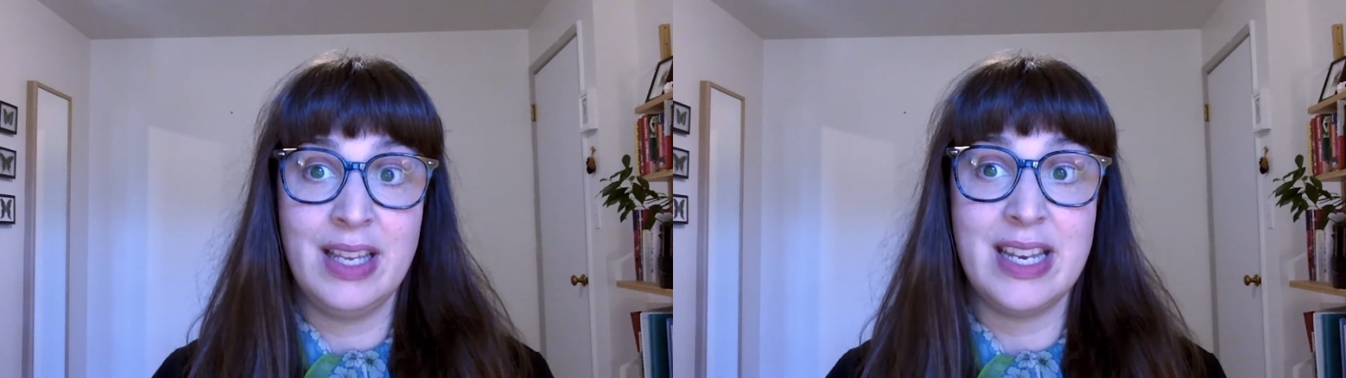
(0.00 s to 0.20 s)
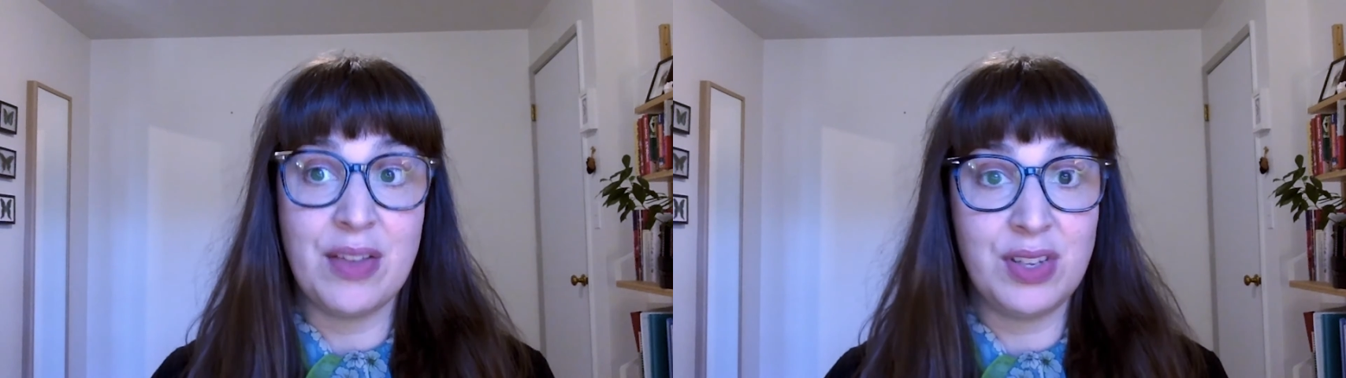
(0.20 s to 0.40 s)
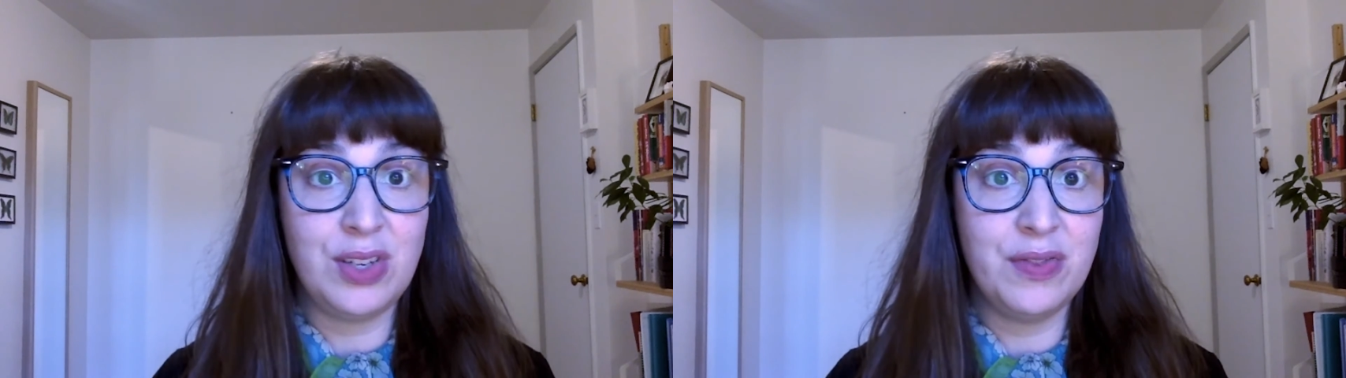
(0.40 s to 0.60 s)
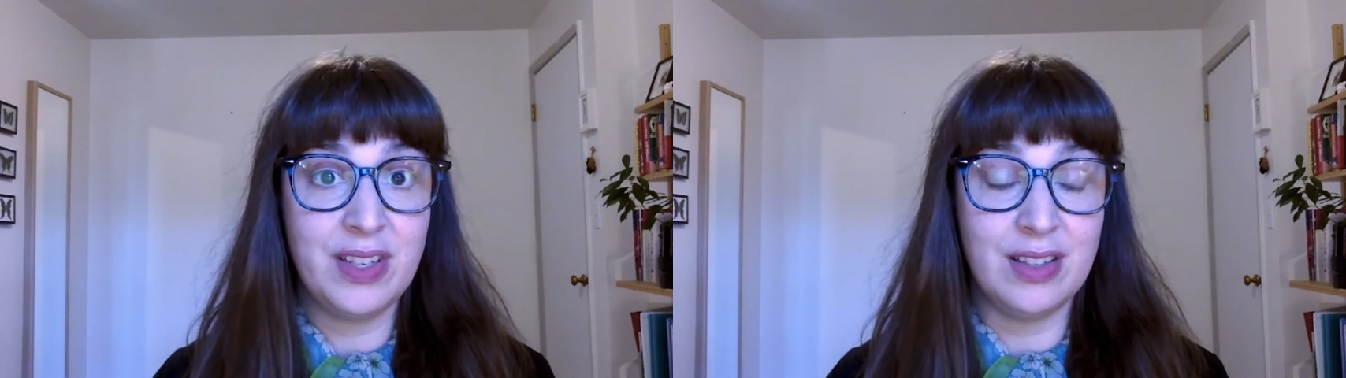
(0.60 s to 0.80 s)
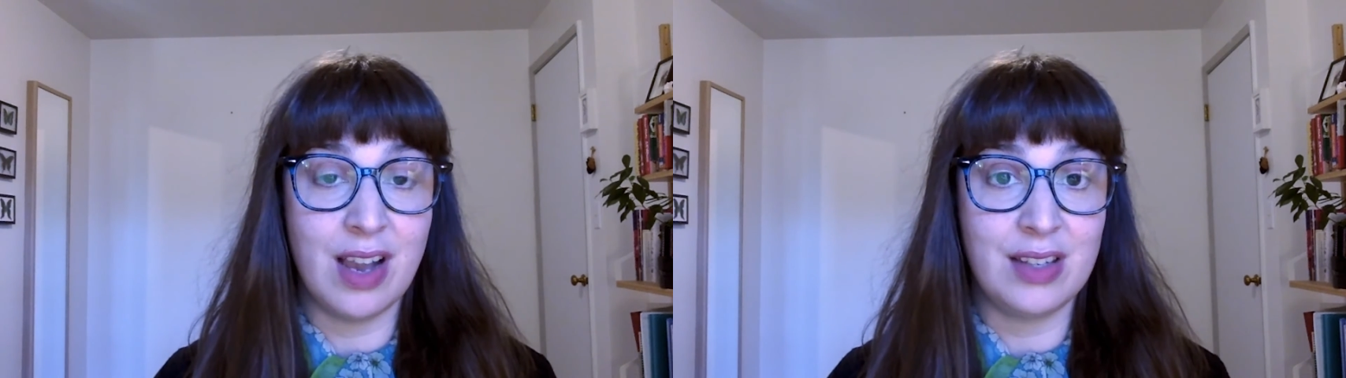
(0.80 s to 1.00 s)
Now that you've
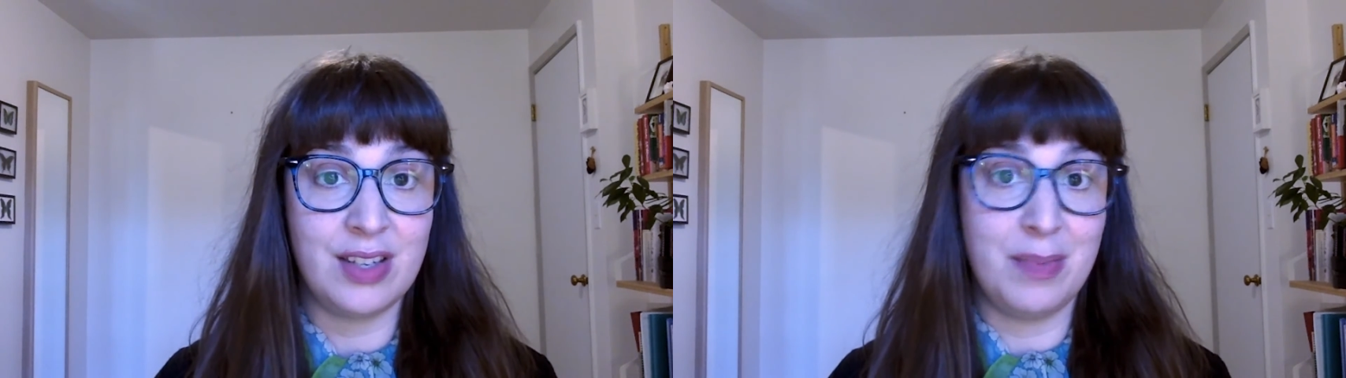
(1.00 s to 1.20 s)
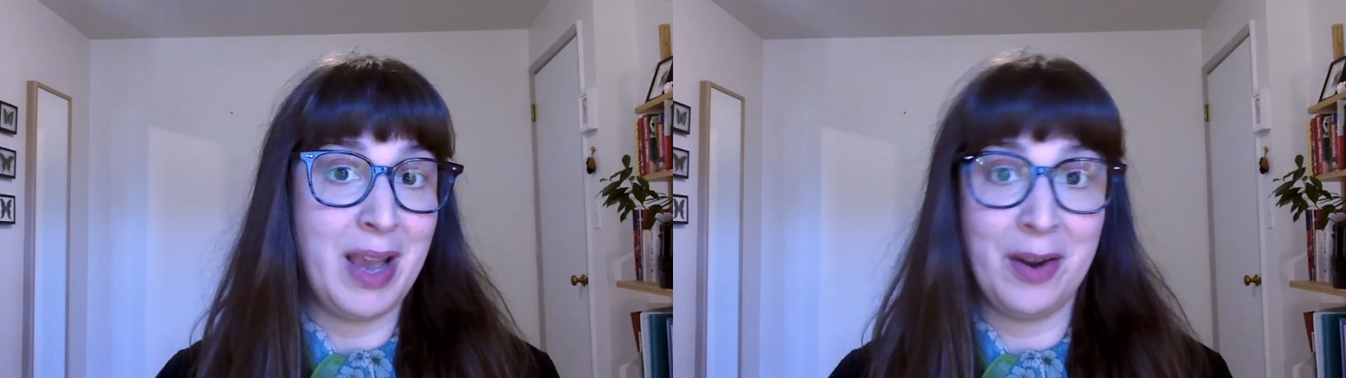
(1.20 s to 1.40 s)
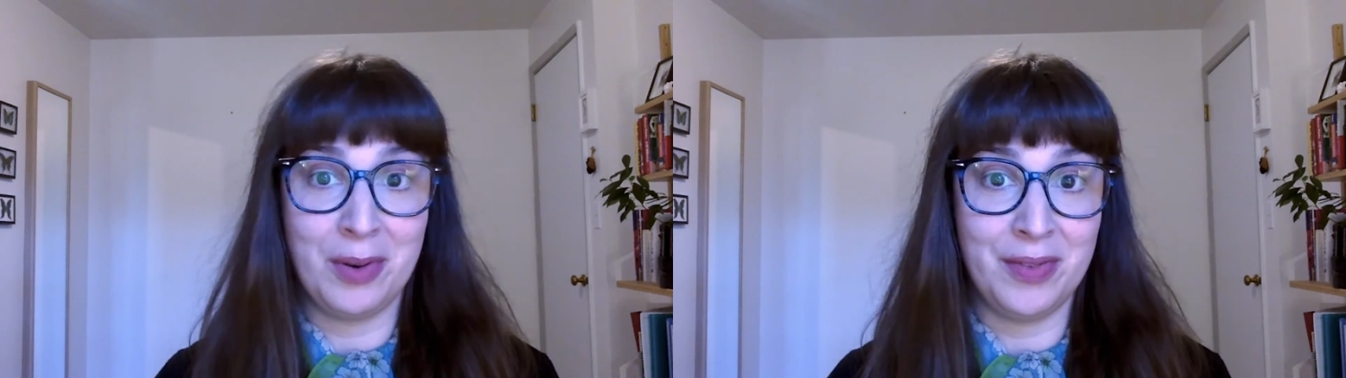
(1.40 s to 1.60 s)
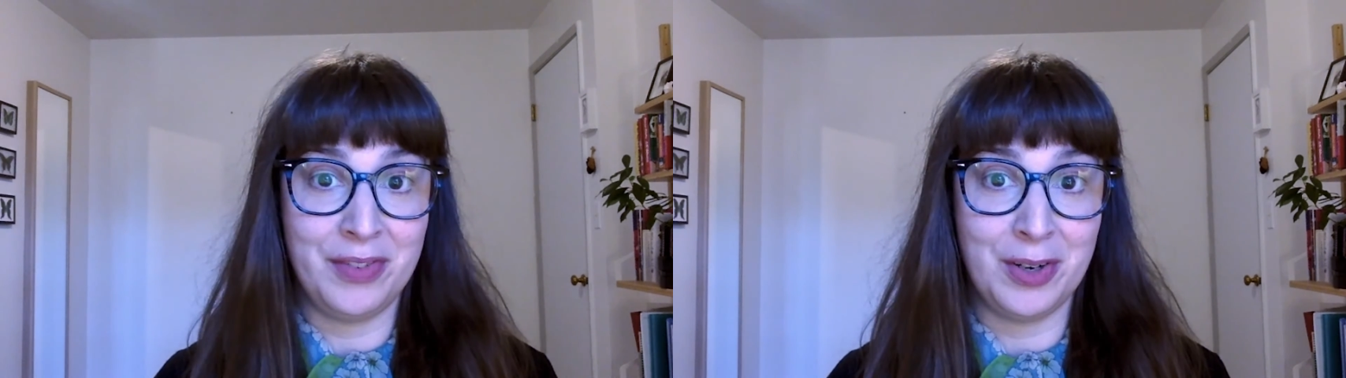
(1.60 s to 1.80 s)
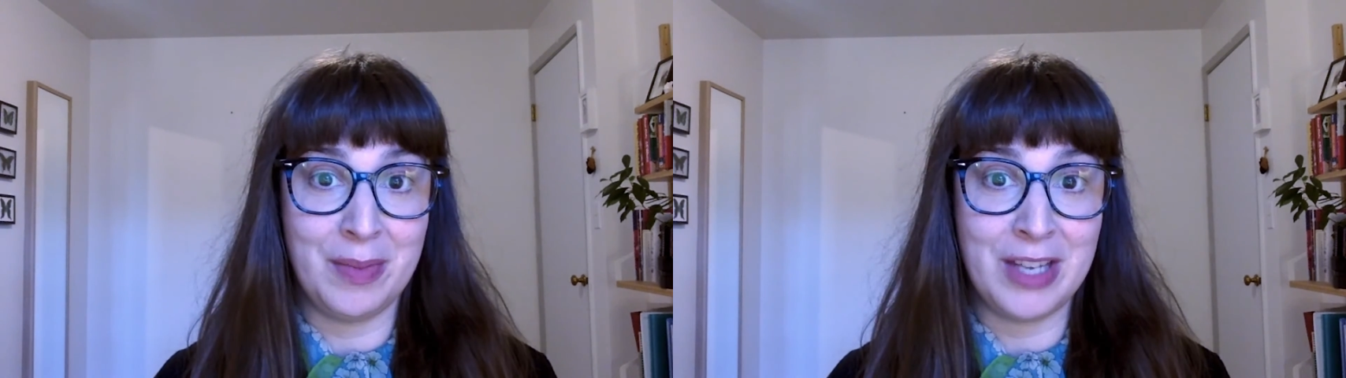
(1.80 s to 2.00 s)
unlocked the power of
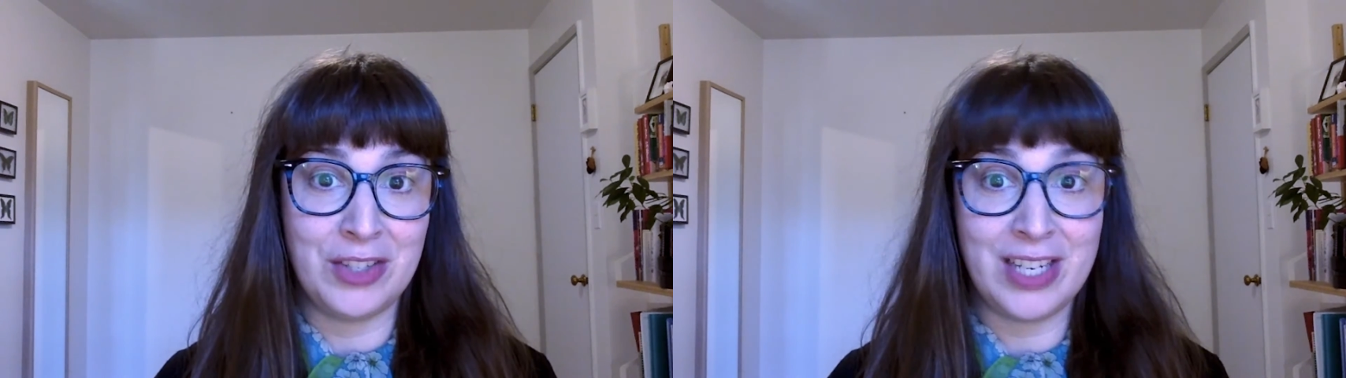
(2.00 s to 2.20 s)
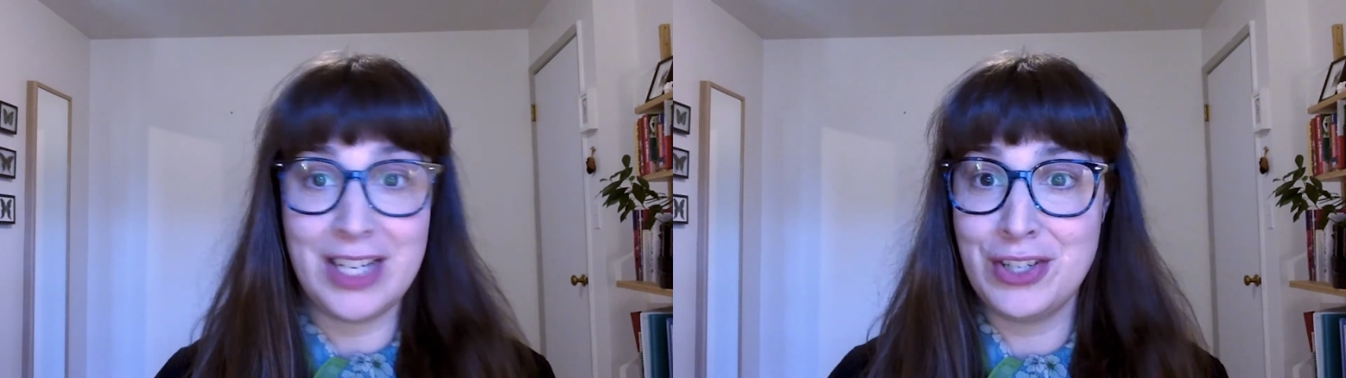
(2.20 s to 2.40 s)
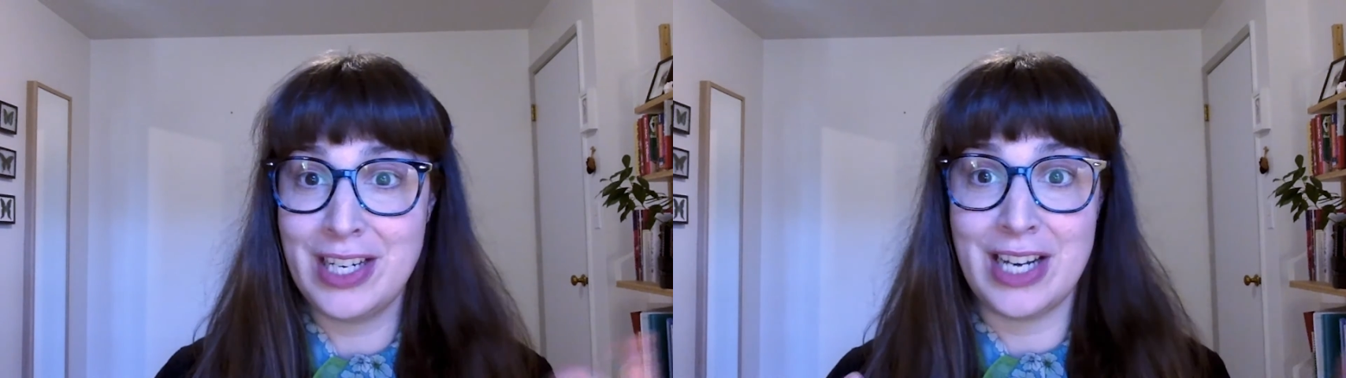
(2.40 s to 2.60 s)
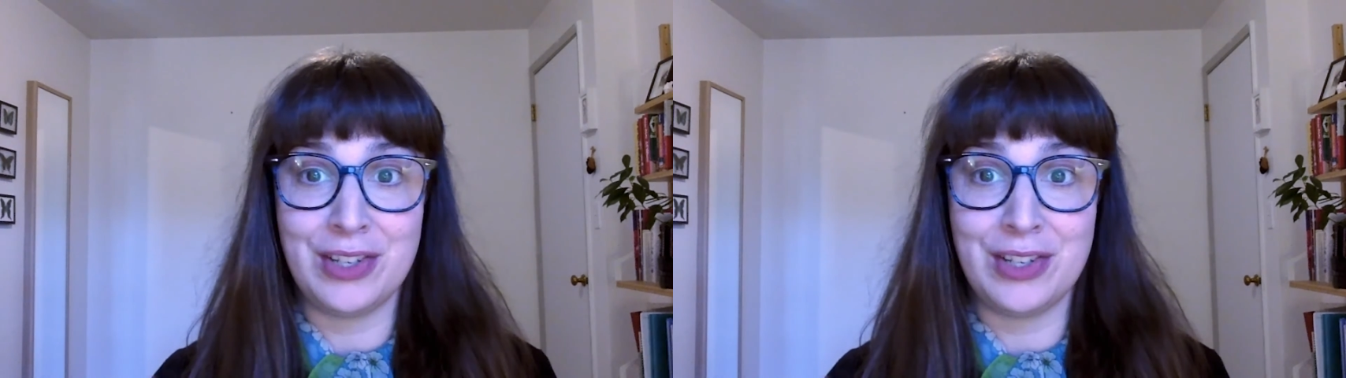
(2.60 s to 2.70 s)
your imagination